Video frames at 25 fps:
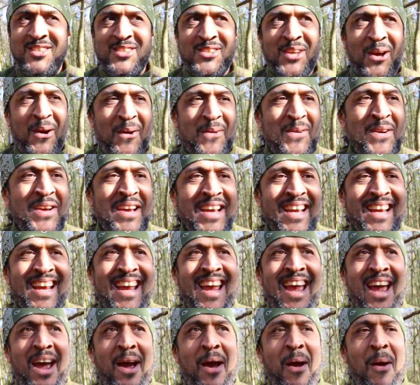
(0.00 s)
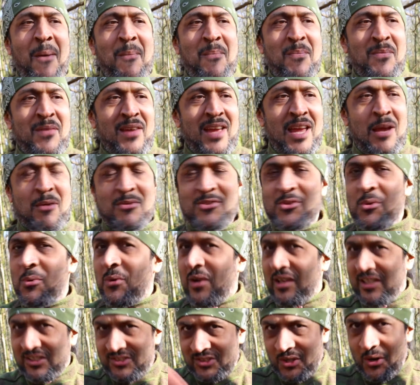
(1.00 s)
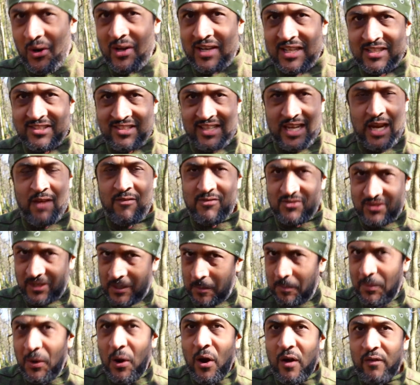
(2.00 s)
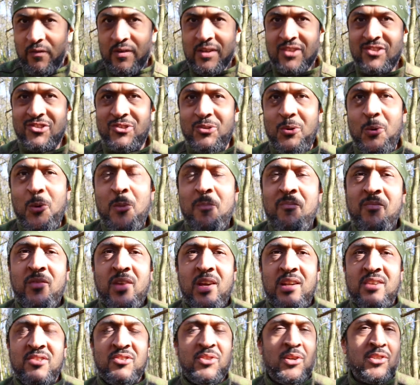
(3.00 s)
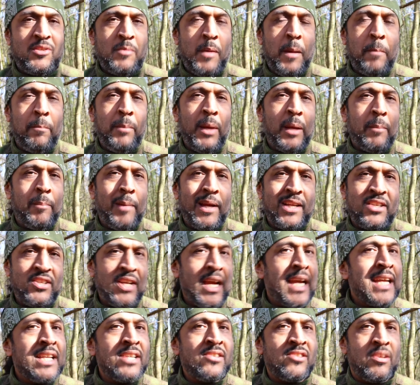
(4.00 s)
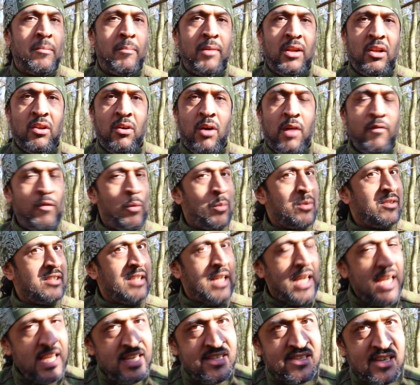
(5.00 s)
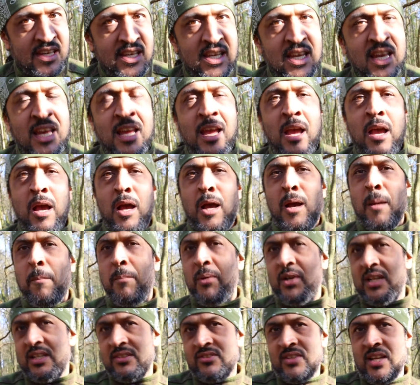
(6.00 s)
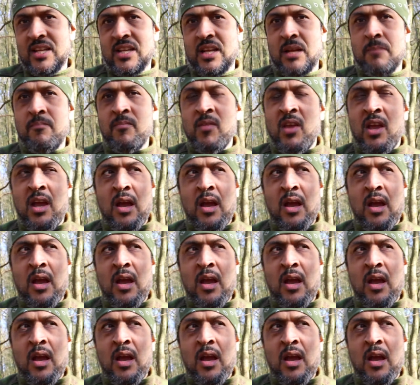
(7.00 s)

So um, it was all kind of tied in together. It's like the perfect storm. And I started to make big, big changes in my life. It wasn't easy, uh, but I did it.